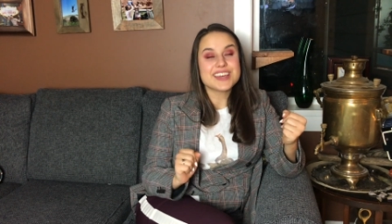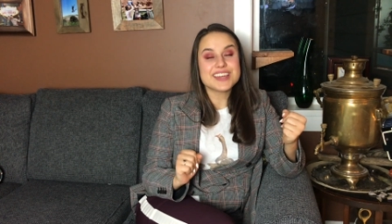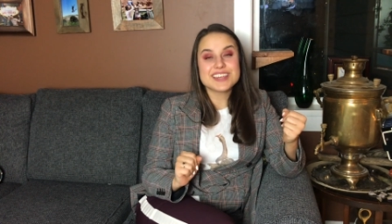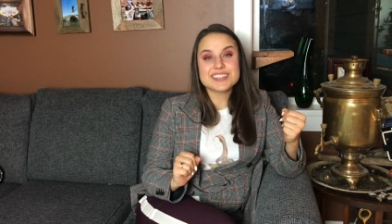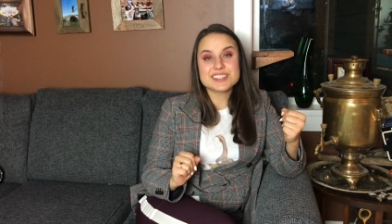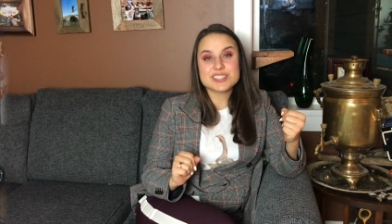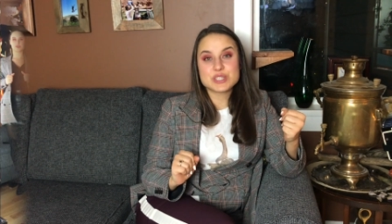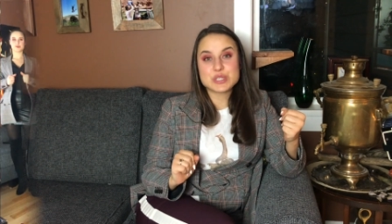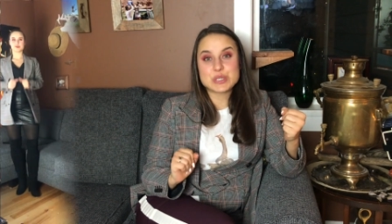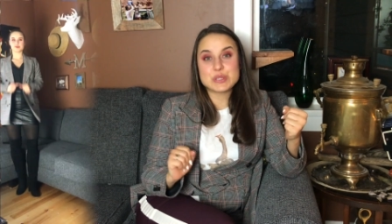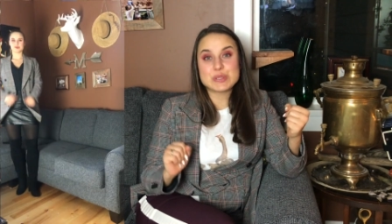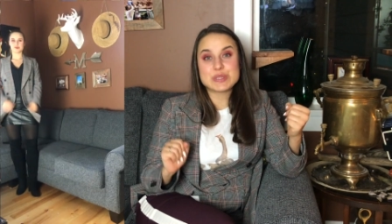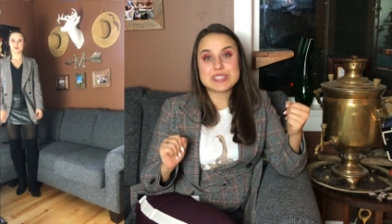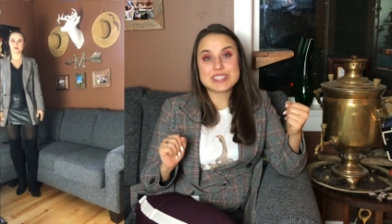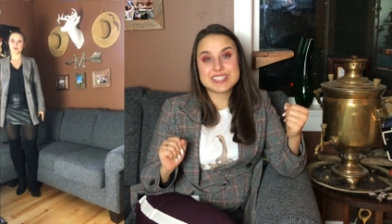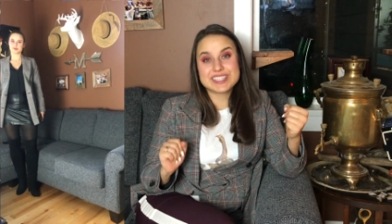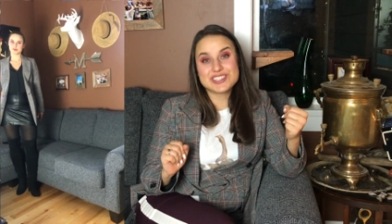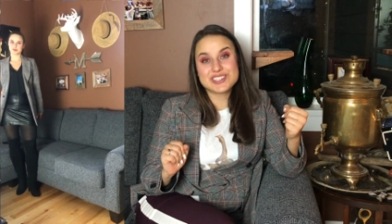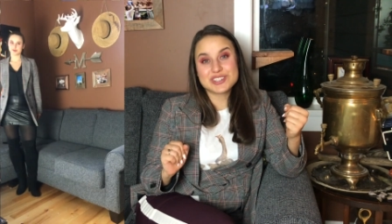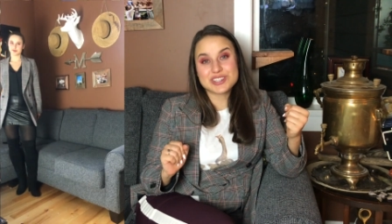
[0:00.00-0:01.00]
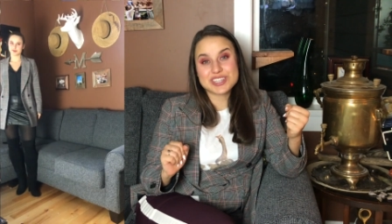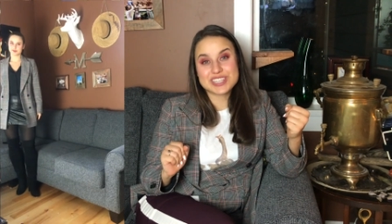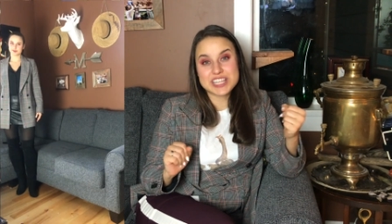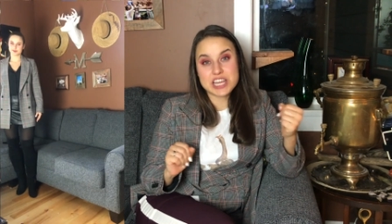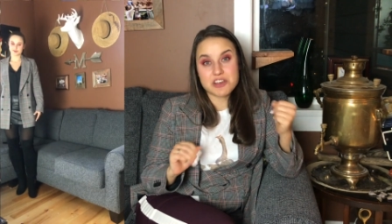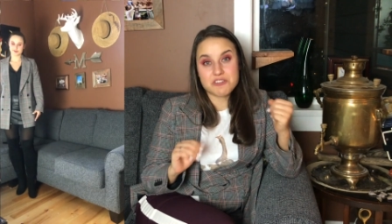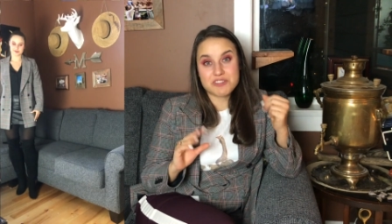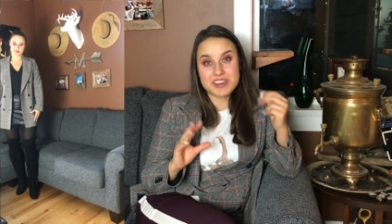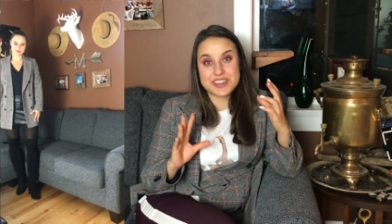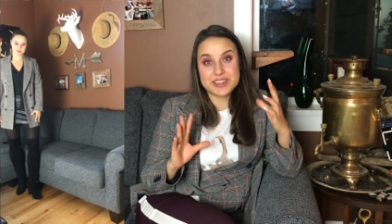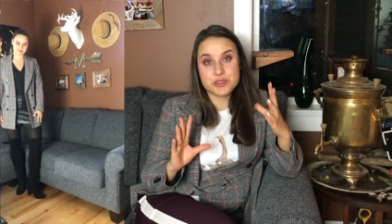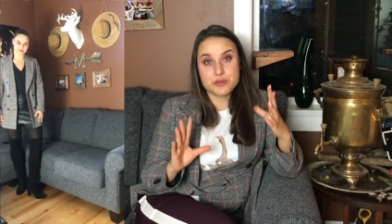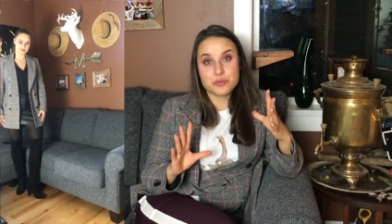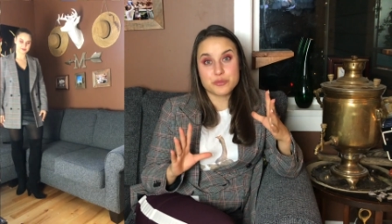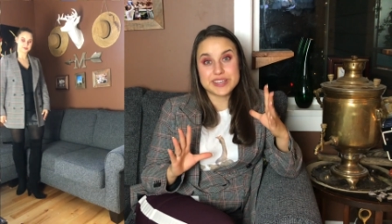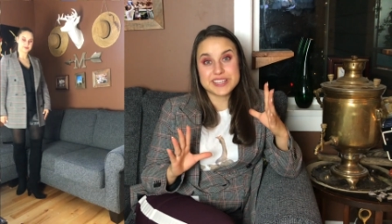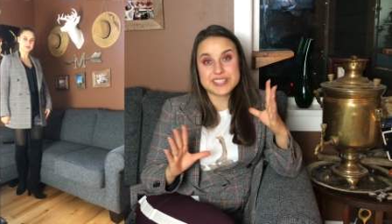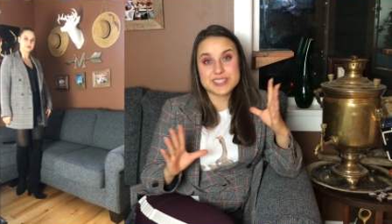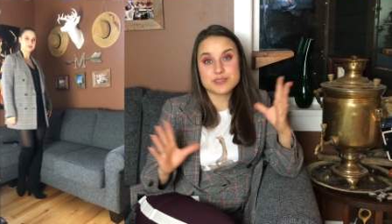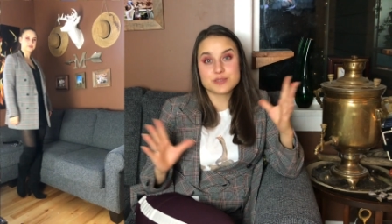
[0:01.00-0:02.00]
is to cinch yourself at the
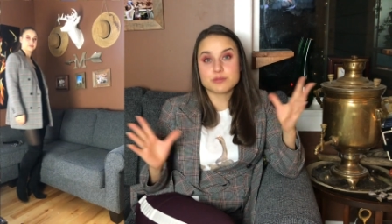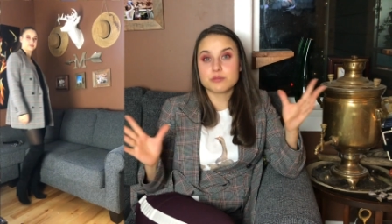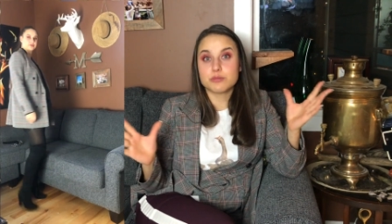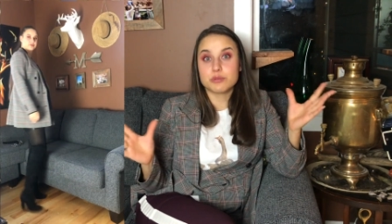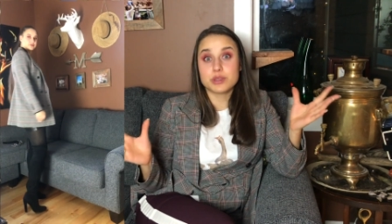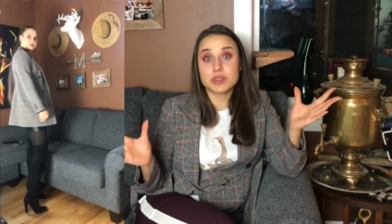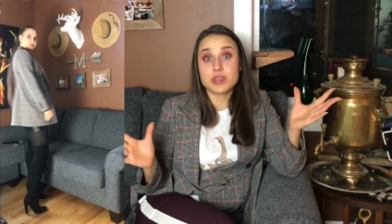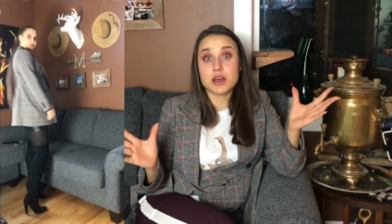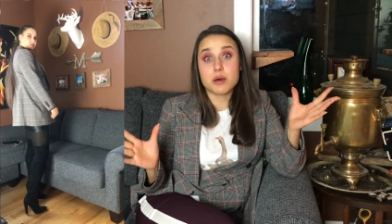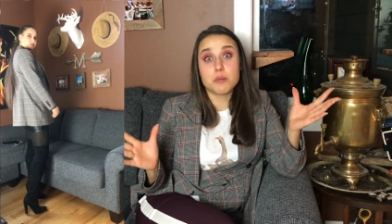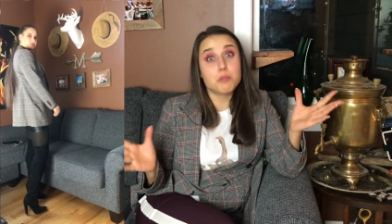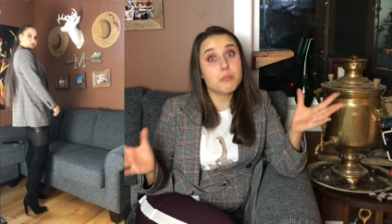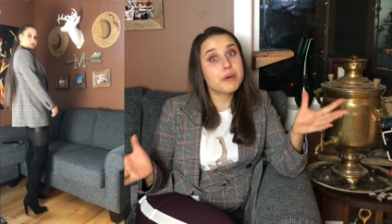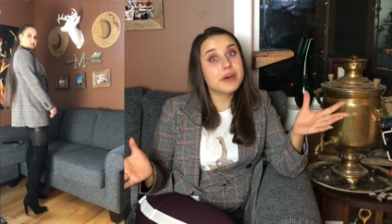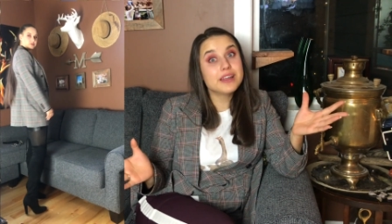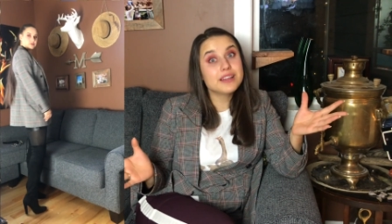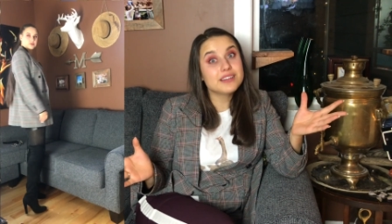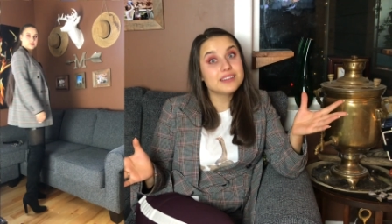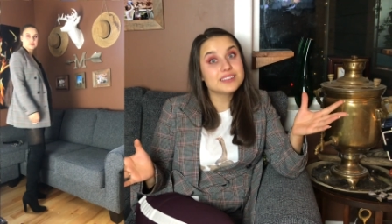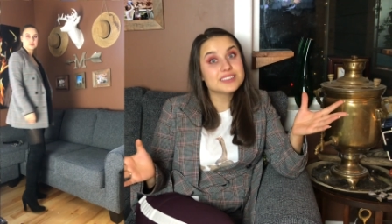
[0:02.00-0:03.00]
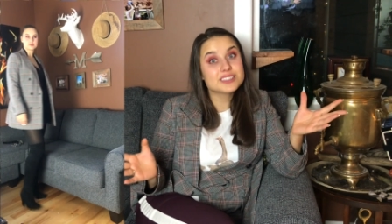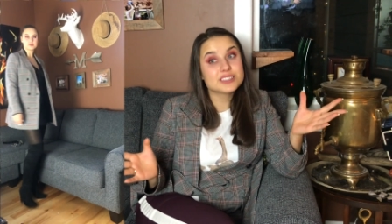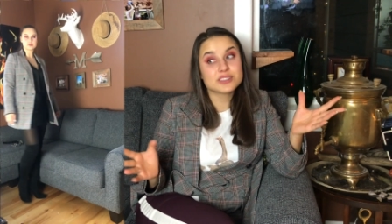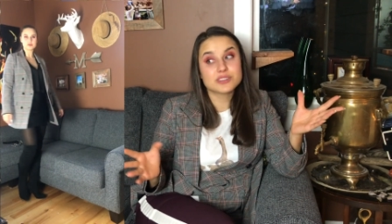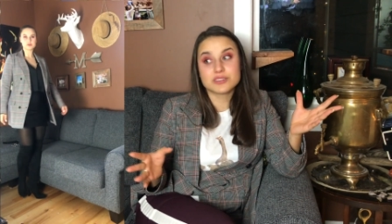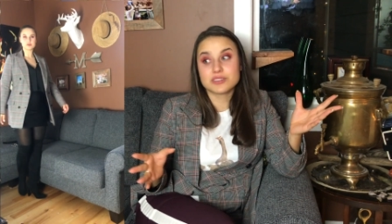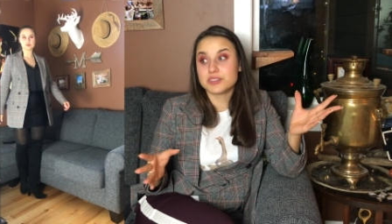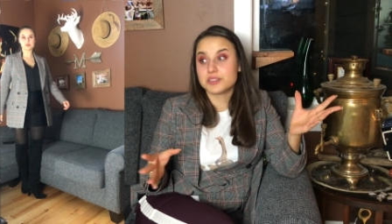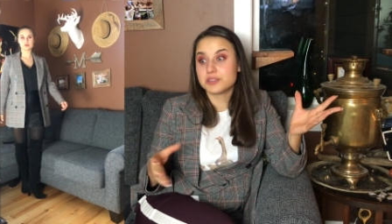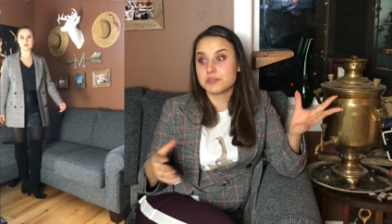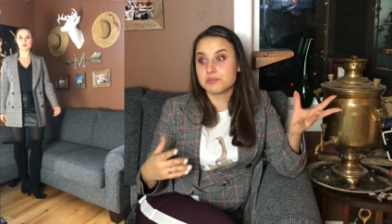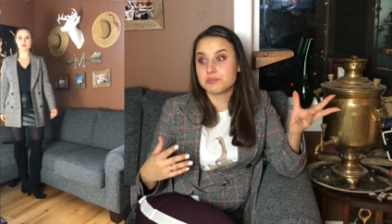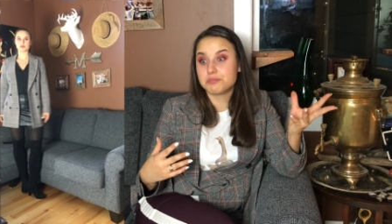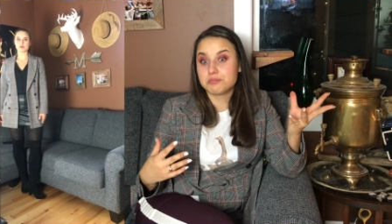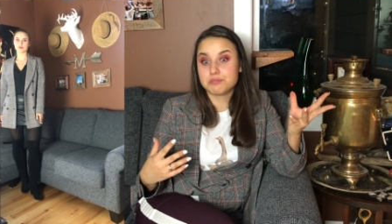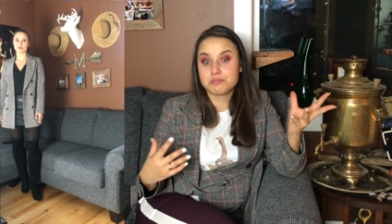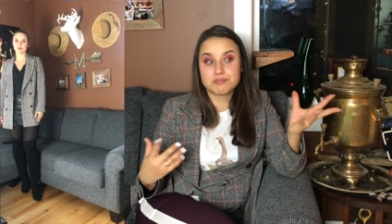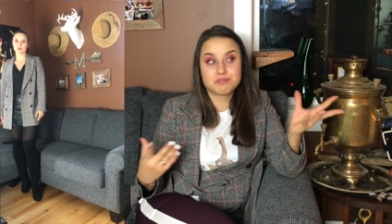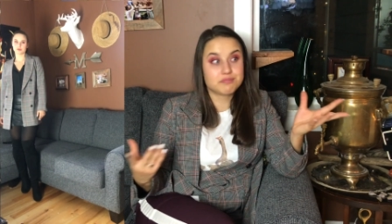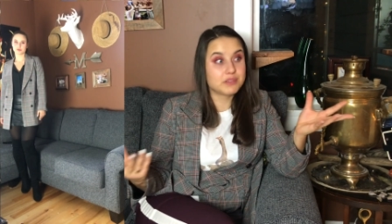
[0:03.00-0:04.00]
waist with a belt or
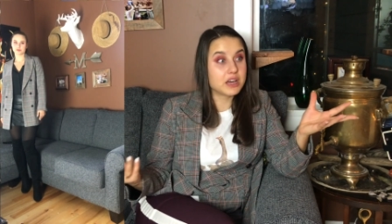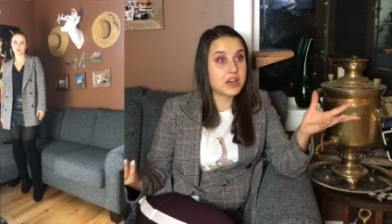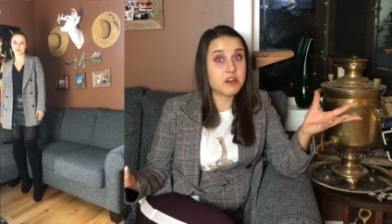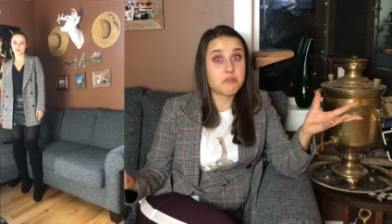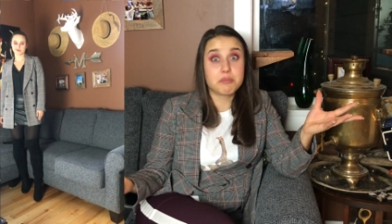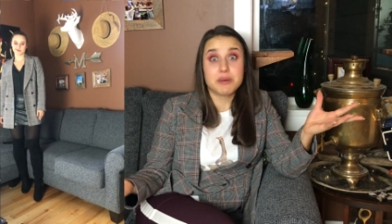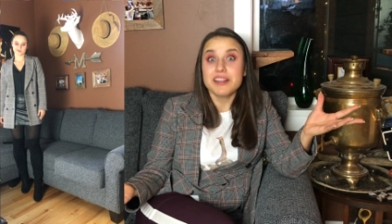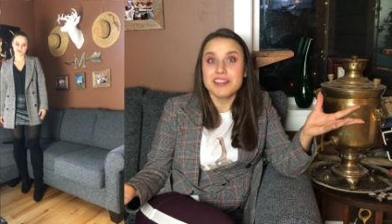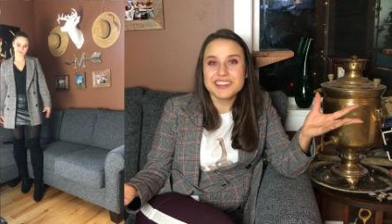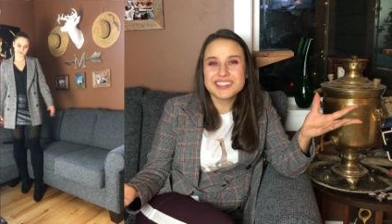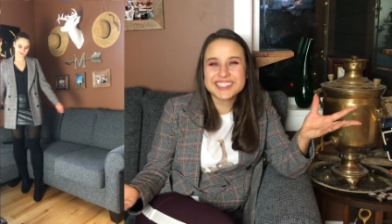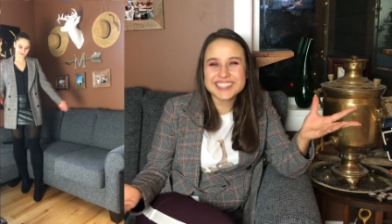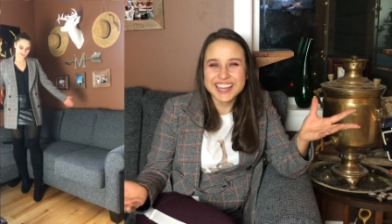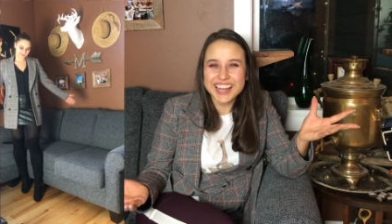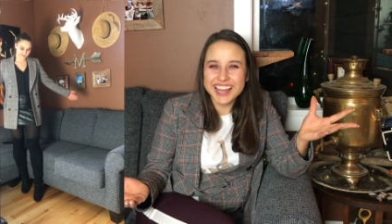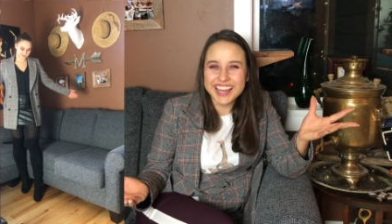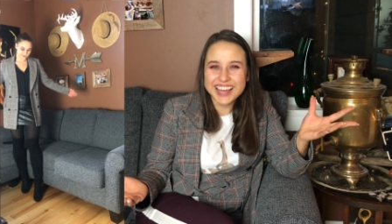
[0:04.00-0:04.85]
a belt.